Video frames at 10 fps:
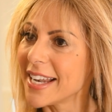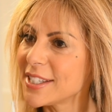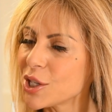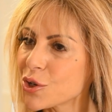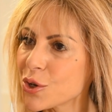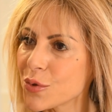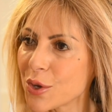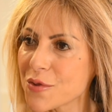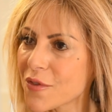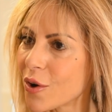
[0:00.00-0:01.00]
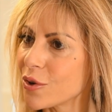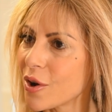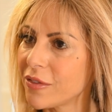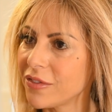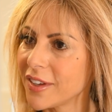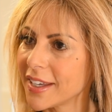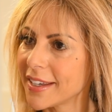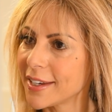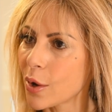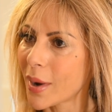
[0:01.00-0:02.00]
And is it true that you've got no
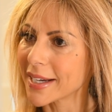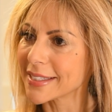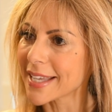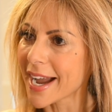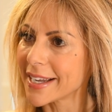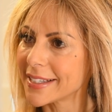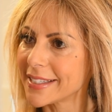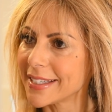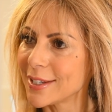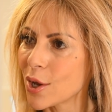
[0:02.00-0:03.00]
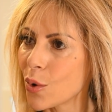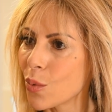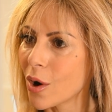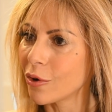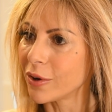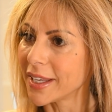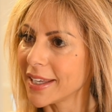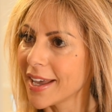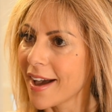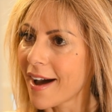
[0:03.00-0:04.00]
fear, no anxiety, no
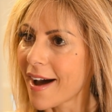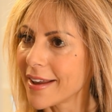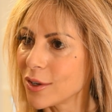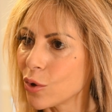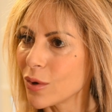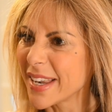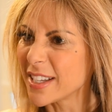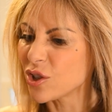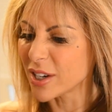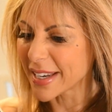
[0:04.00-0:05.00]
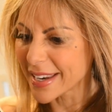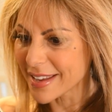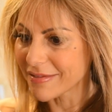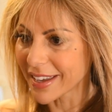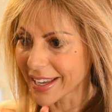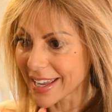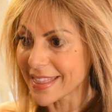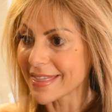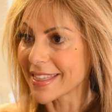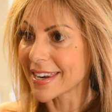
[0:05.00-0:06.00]
worry, and you're literally living
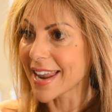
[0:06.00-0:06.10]
in the